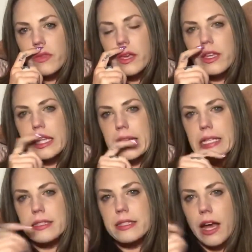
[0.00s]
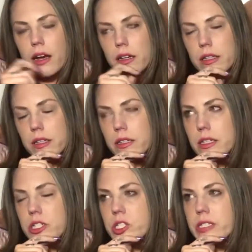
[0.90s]
And they sat on
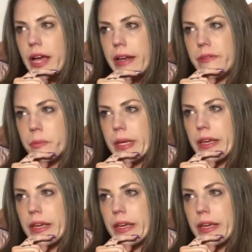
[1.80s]
each side of me.